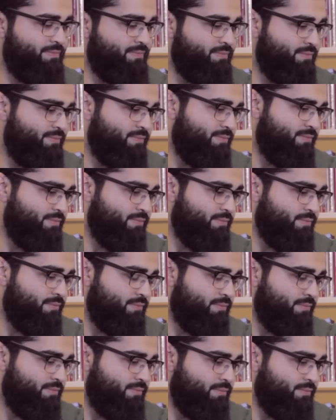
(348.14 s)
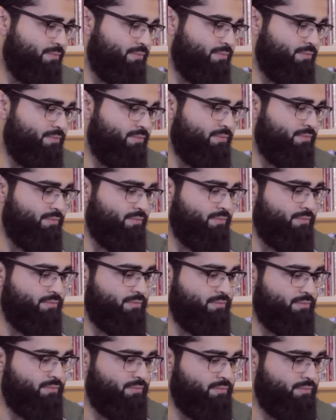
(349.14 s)

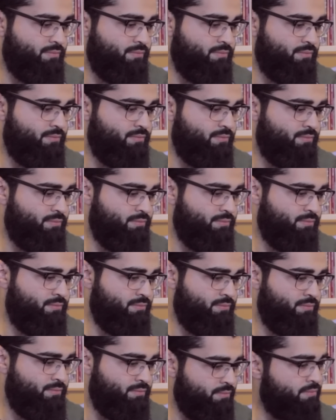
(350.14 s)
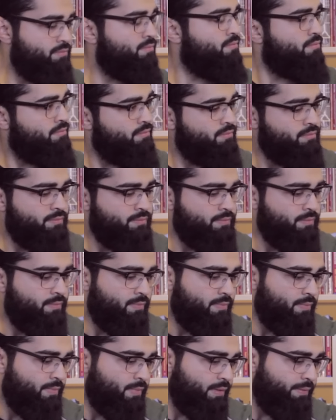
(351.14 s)

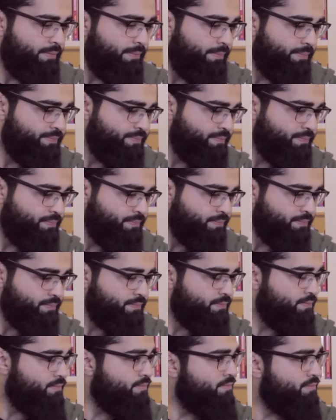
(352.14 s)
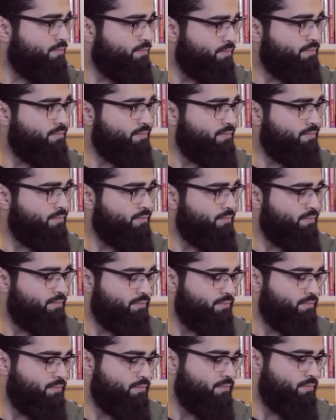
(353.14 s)

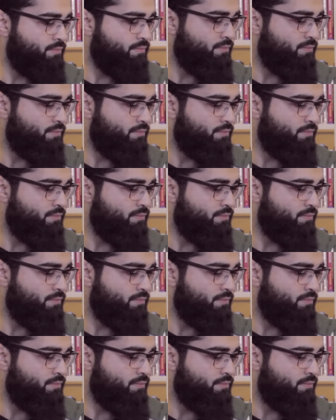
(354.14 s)
(not speaking)